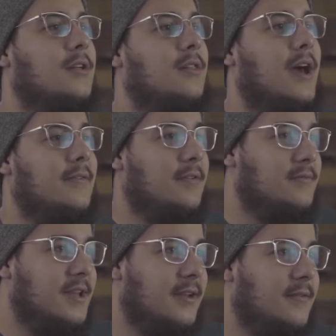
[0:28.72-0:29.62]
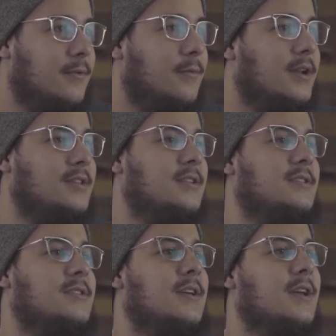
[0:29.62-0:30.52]
the life of David, what
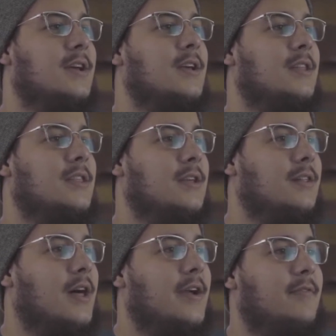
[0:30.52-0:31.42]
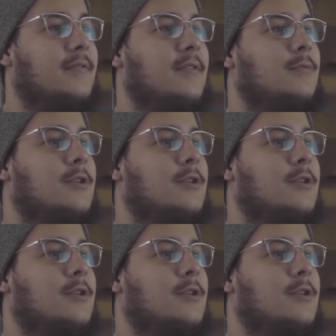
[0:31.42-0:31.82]
does the life of a